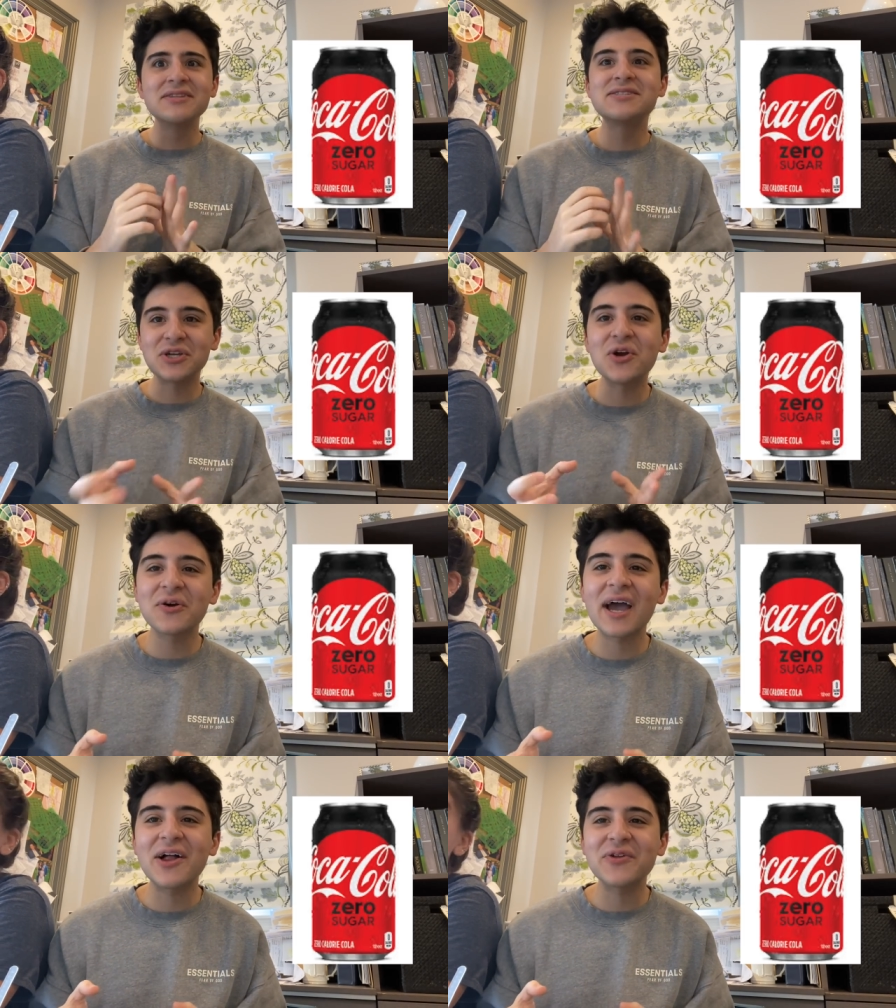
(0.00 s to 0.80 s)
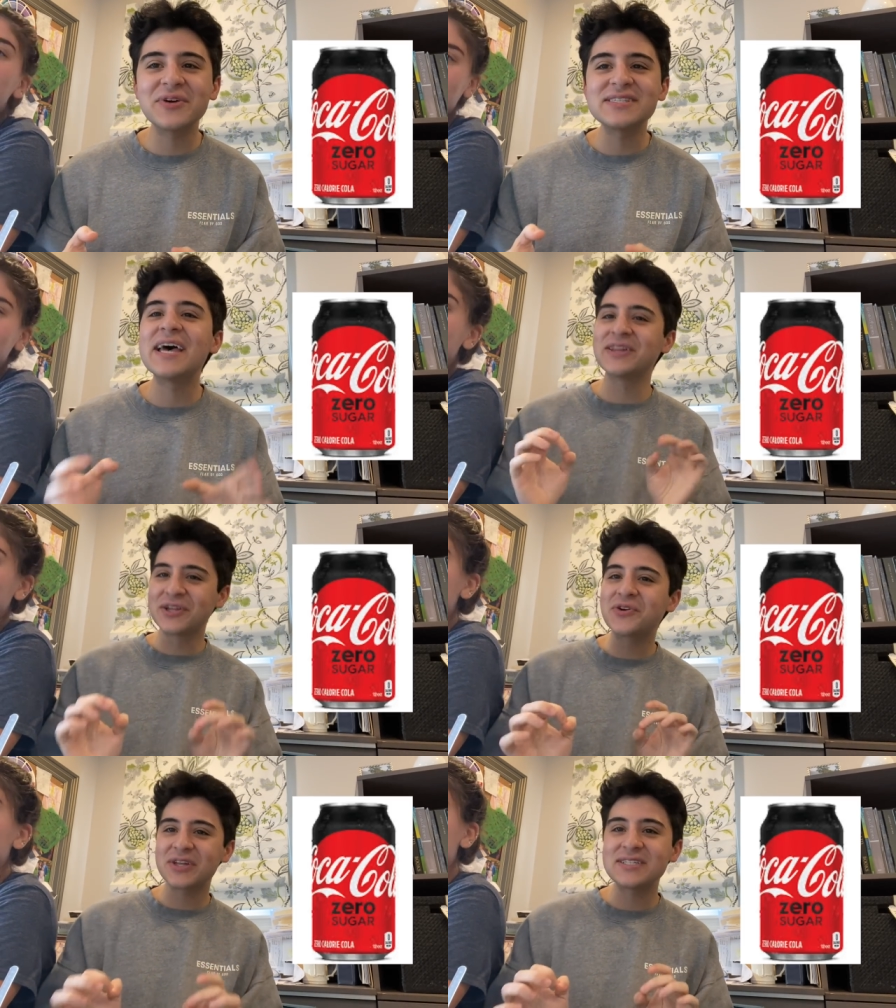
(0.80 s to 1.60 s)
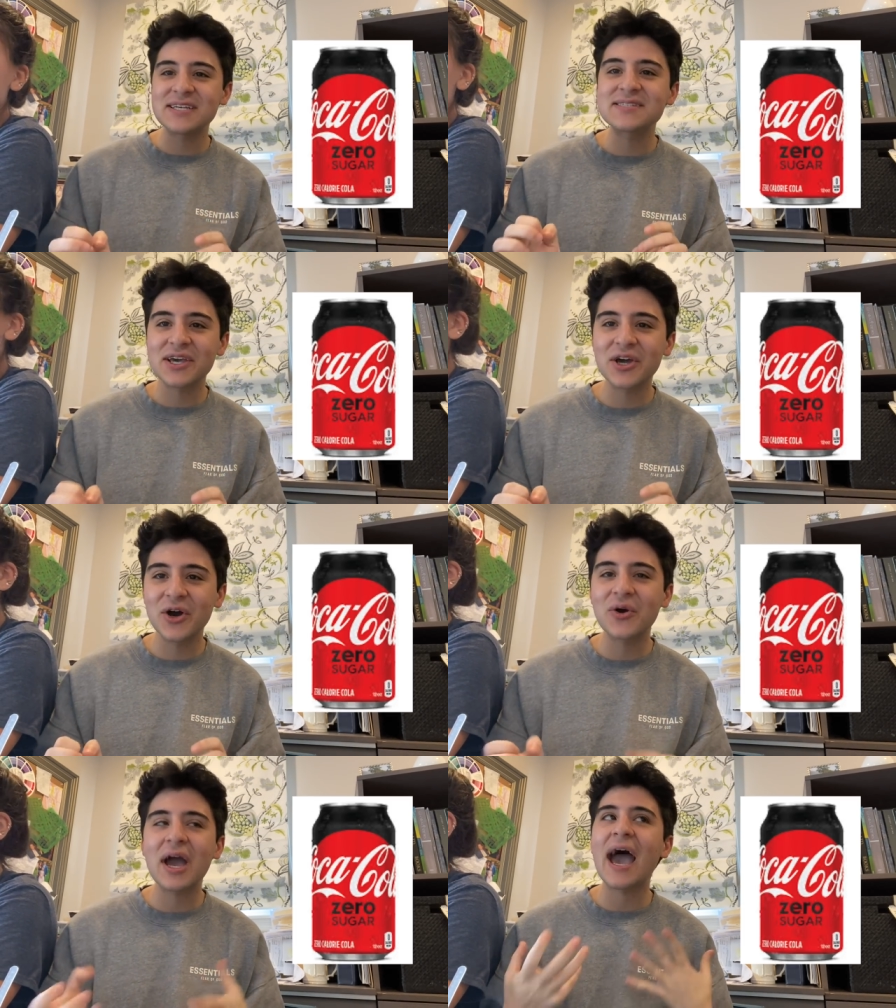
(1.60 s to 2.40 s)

Zero calories and literally tastes like Coke.